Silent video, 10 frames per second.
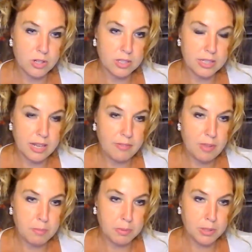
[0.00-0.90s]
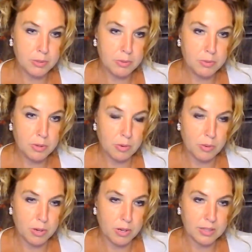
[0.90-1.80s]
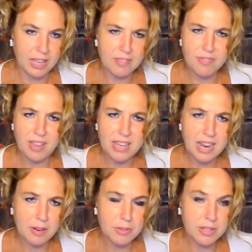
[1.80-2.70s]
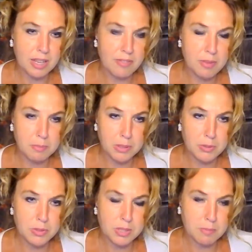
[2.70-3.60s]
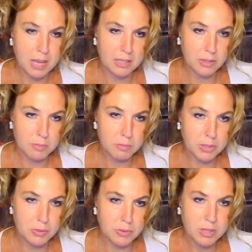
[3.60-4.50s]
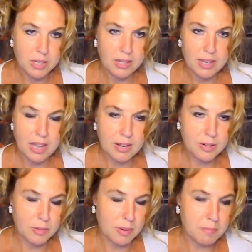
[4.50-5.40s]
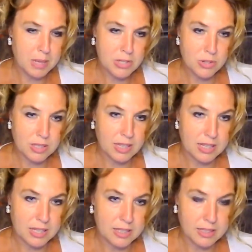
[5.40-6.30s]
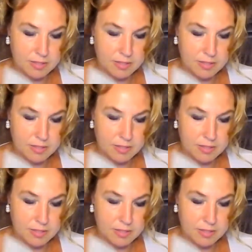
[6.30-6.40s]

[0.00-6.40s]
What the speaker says: navy blue, or like fade out navy blue to paler blue. I don't know. I'm picturing like a